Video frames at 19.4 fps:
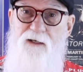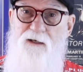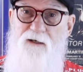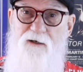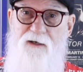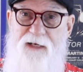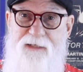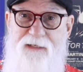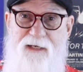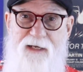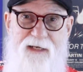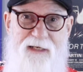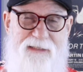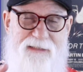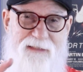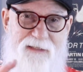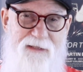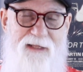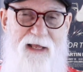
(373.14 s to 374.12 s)
All right
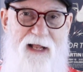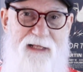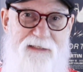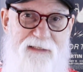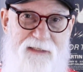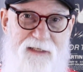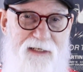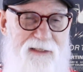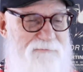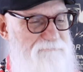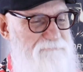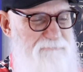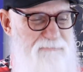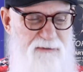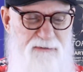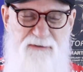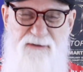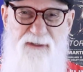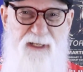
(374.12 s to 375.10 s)
guys, that's it.
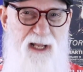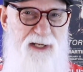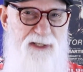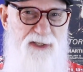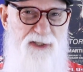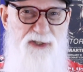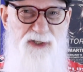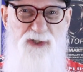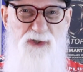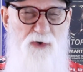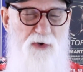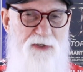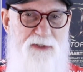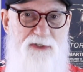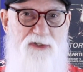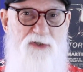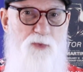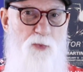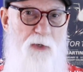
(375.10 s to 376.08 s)
Nice
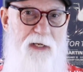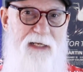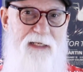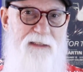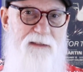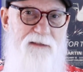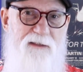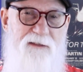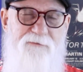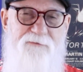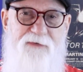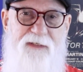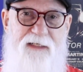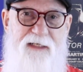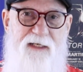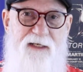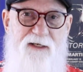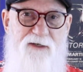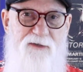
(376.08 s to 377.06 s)
short sweet little
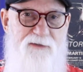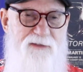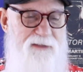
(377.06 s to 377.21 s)
video